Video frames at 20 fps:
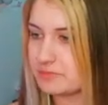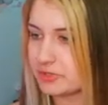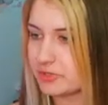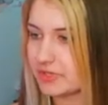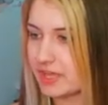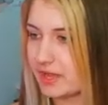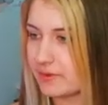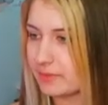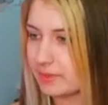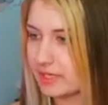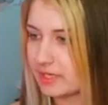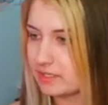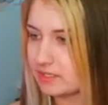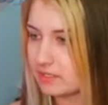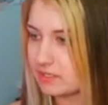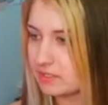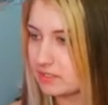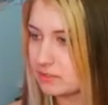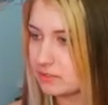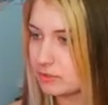that way,
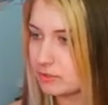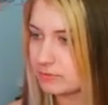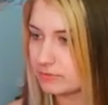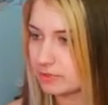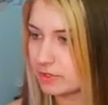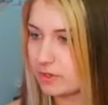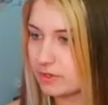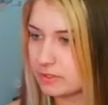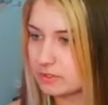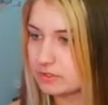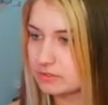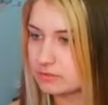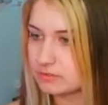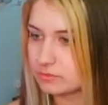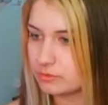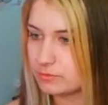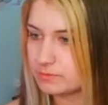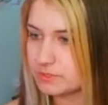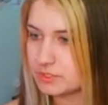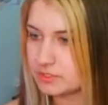overall.
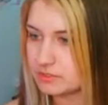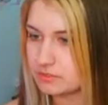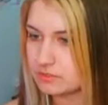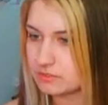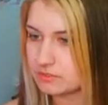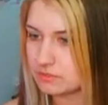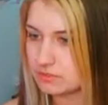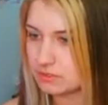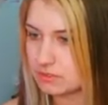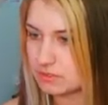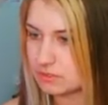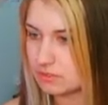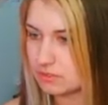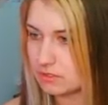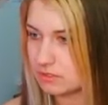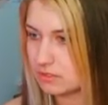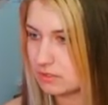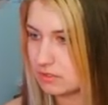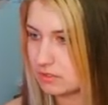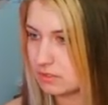
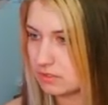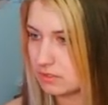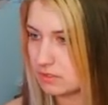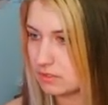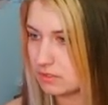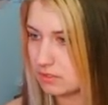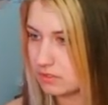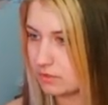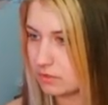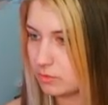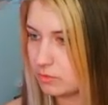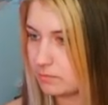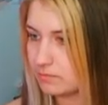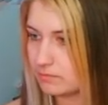Oops. Oh,